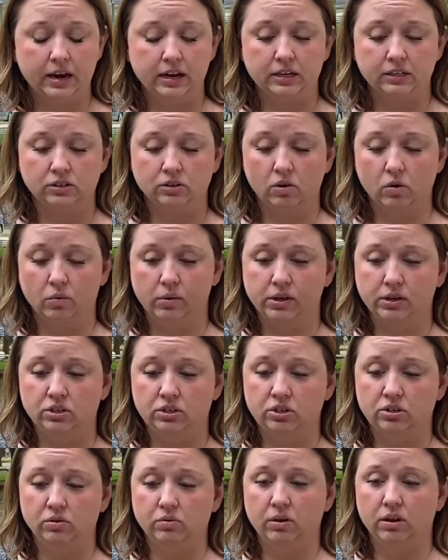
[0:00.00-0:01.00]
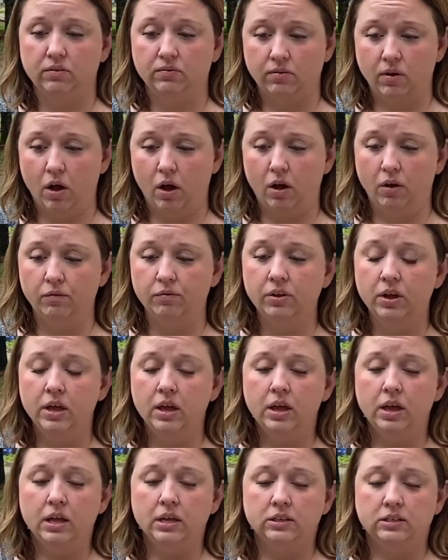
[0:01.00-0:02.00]
is going to involve
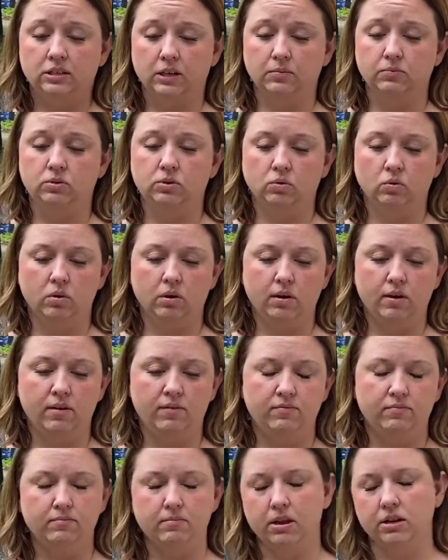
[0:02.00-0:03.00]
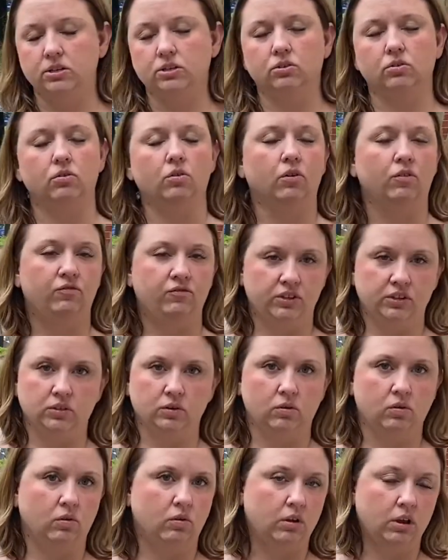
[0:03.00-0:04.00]
some sort of mental or
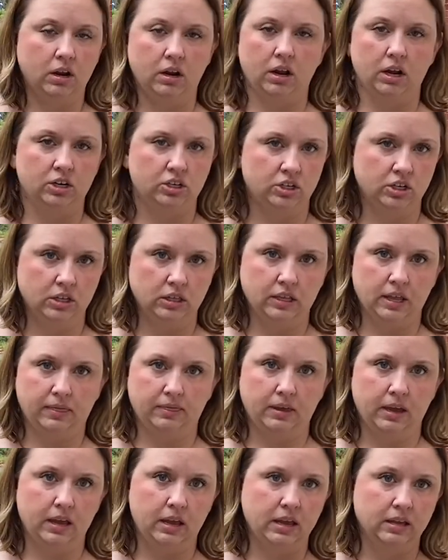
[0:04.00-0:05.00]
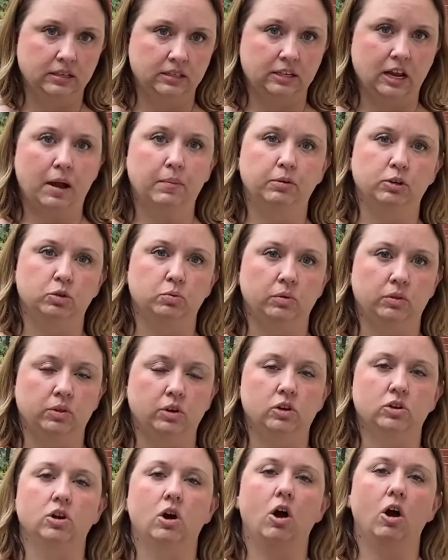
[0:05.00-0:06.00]
physical connection that they establish with
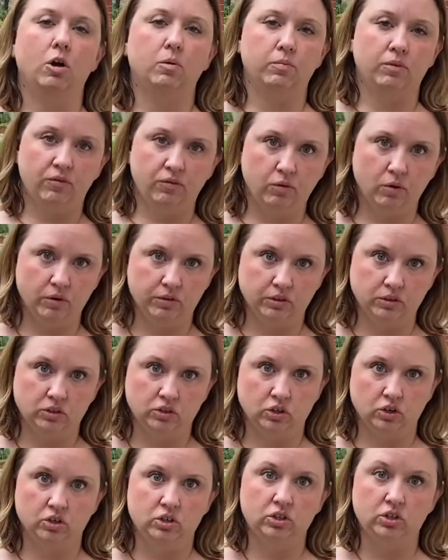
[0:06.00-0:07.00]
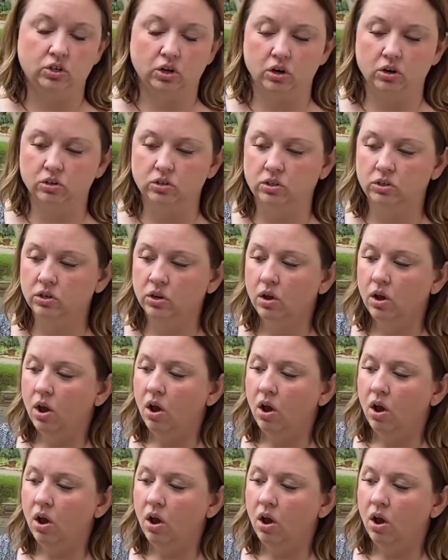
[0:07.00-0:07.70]
their dog before the search starts.